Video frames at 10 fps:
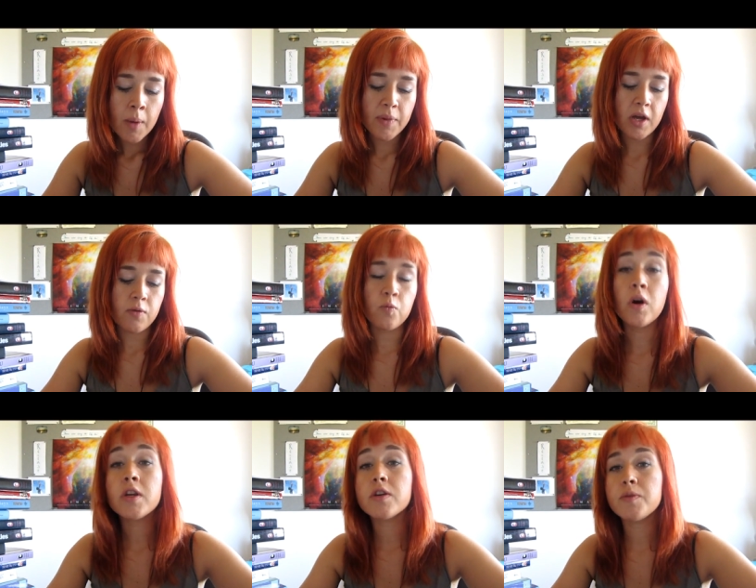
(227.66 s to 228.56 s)
But
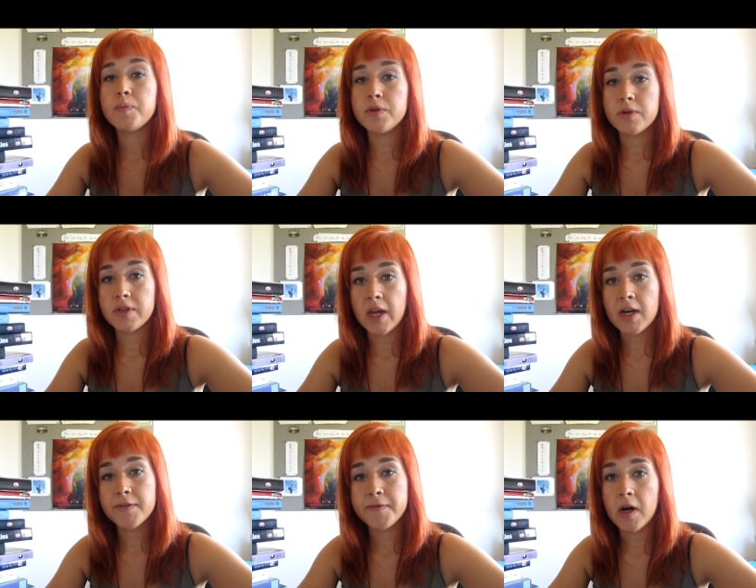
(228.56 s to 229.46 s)
one good book that
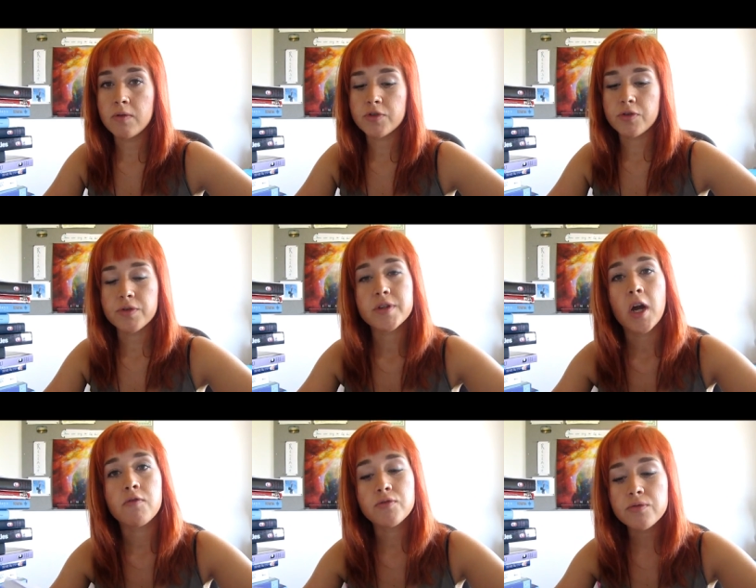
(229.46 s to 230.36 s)
I have found on
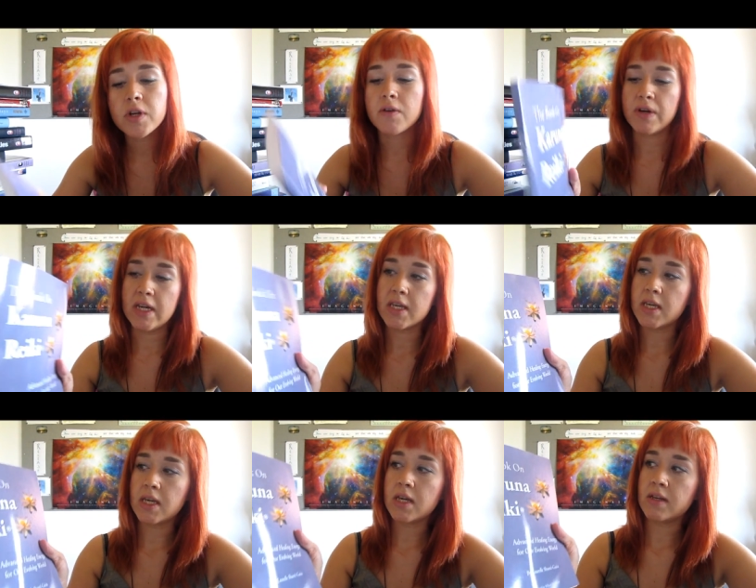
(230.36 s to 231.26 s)
Karuna
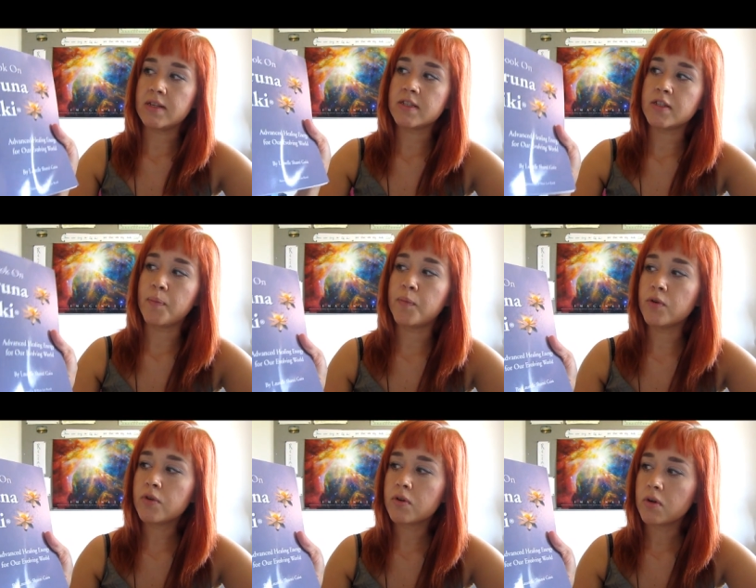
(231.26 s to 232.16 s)
Reiki is the
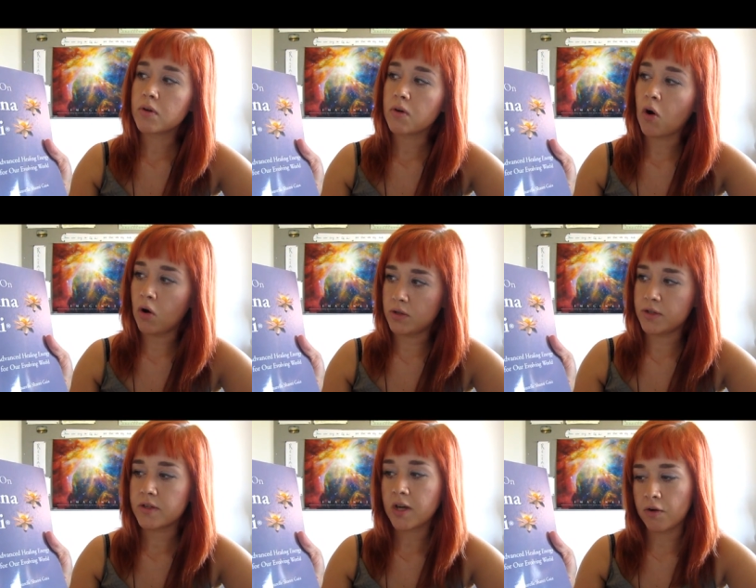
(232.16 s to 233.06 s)
book
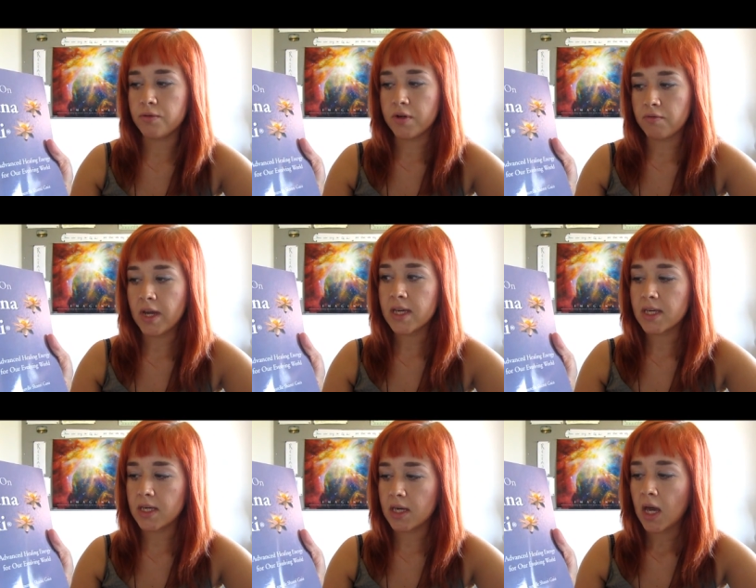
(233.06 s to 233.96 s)
on Karuna
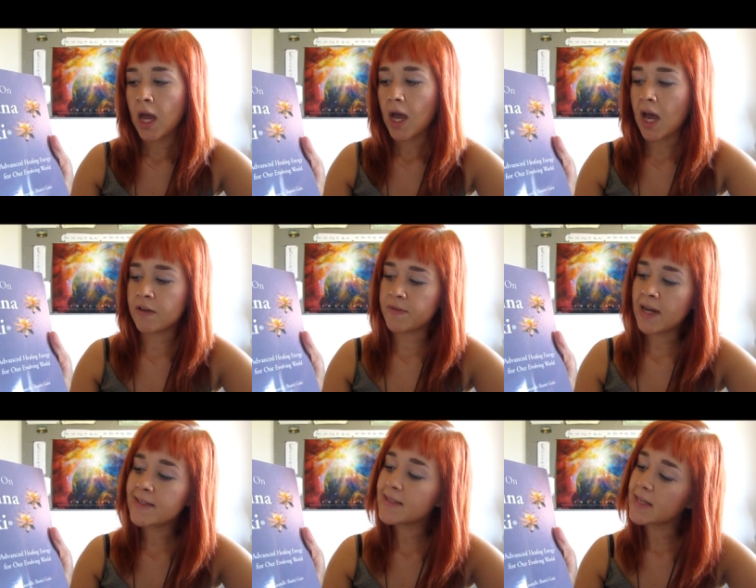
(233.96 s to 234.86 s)
Reiki,
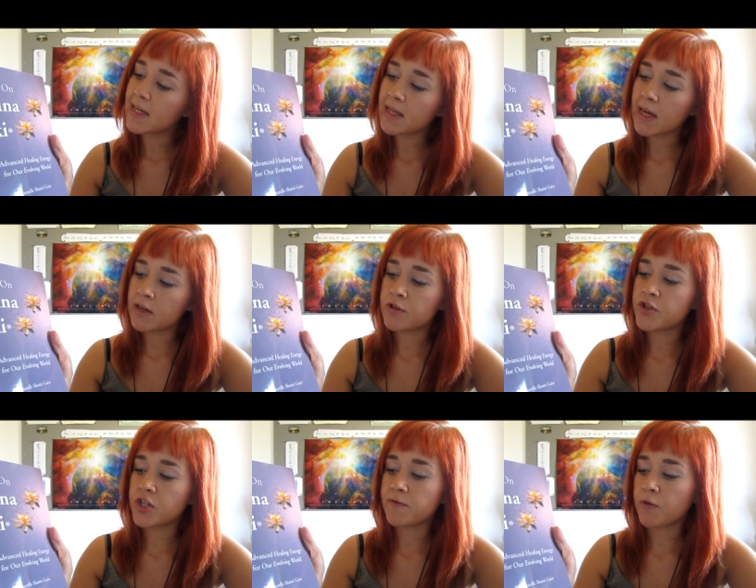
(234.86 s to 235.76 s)
Advanced Healing
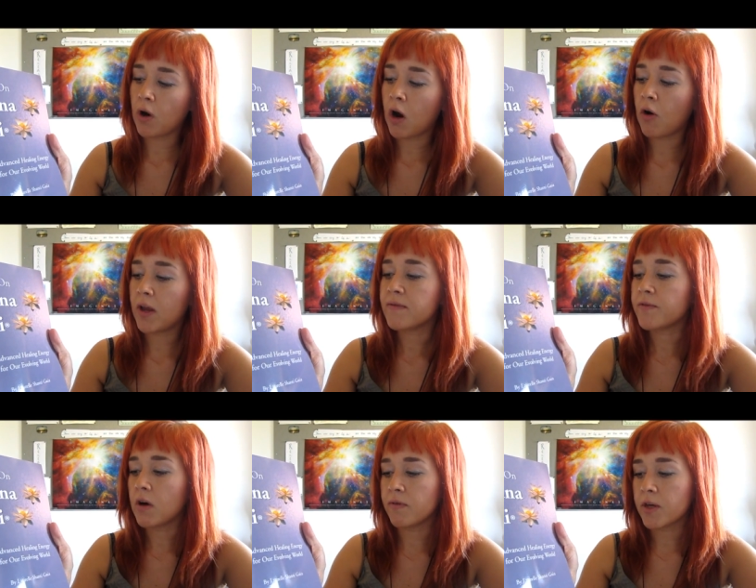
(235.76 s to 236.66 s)
Energy for Our
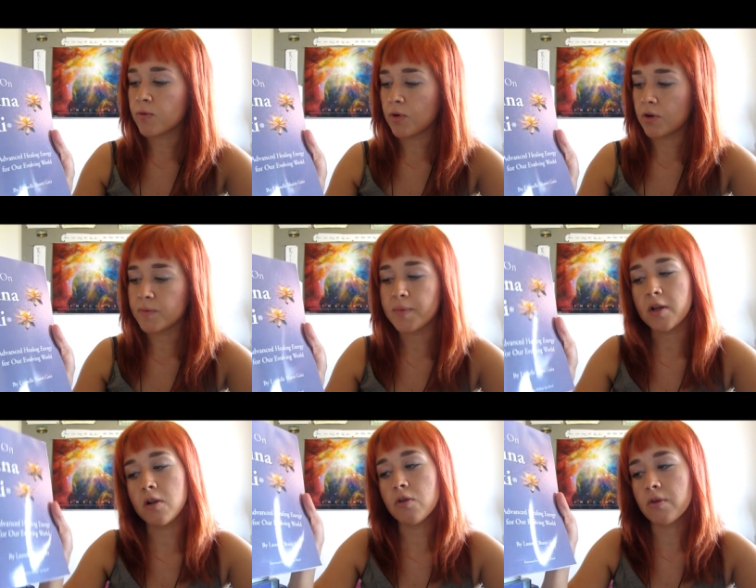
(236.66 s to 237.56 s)
Evolving World by
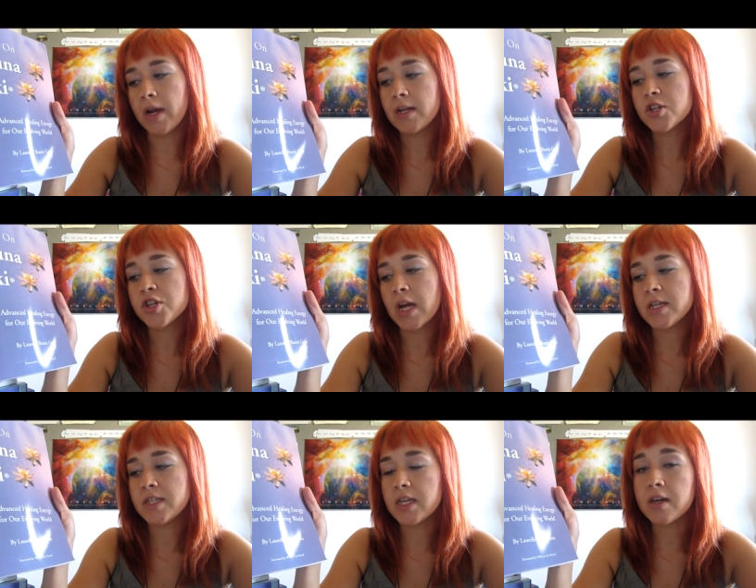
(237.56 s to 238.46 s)
Laurelle
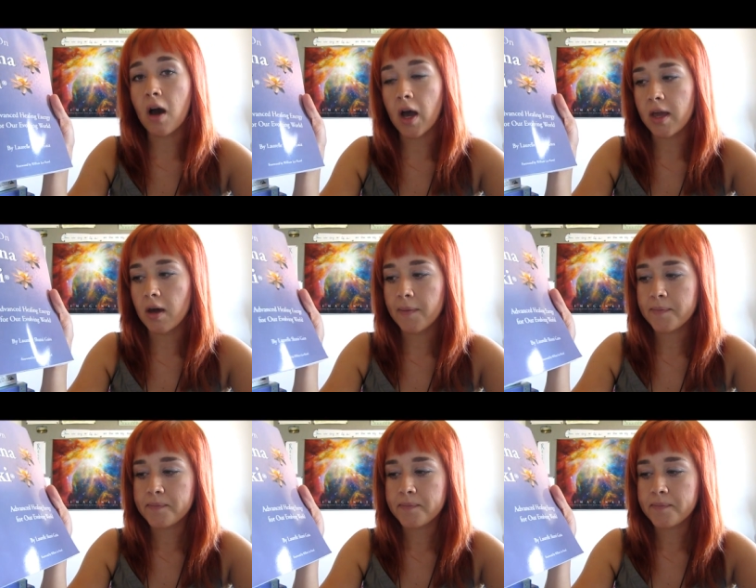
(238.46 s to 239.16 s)
Shanti Gaia.